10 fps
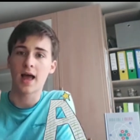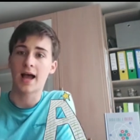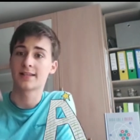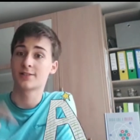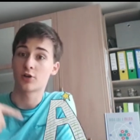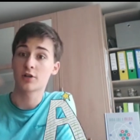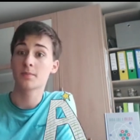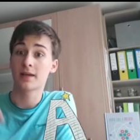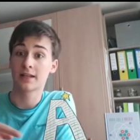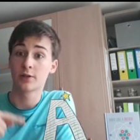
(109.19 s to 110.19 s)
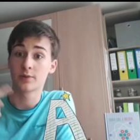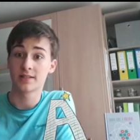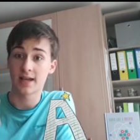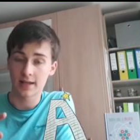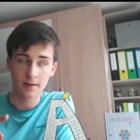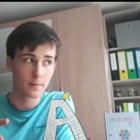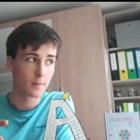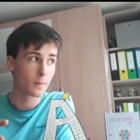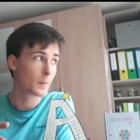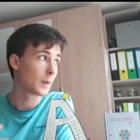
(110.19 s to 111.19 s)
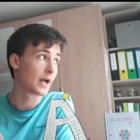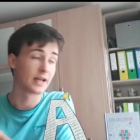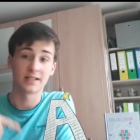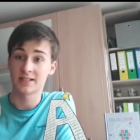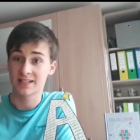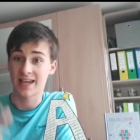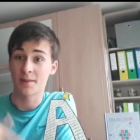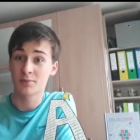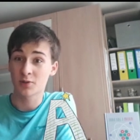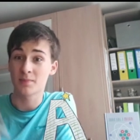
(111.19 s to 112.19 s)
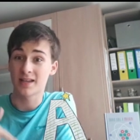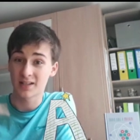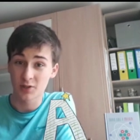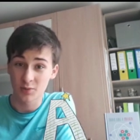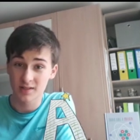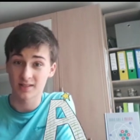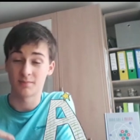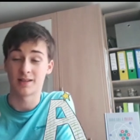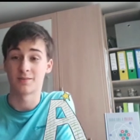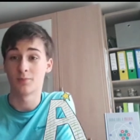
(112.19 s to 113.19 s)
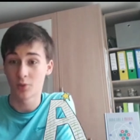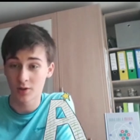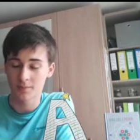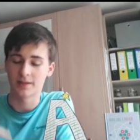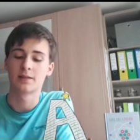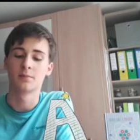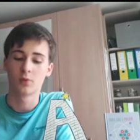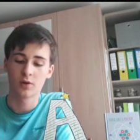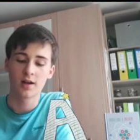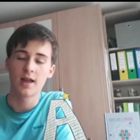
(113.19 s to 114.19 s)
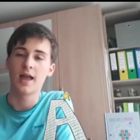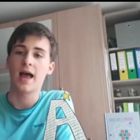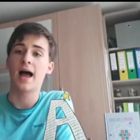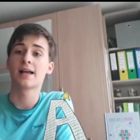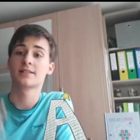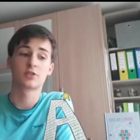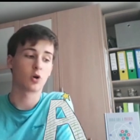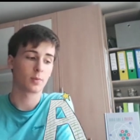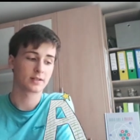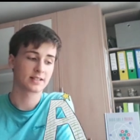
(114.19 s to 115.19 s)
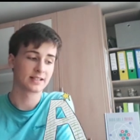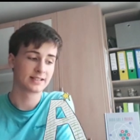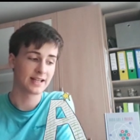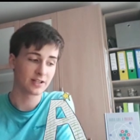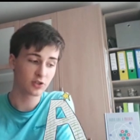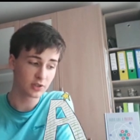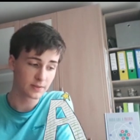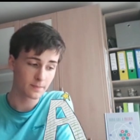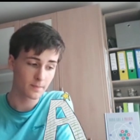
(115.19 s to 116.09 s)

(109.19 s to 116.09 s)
I started making notes then and kept on making notes and making more as the topics continued.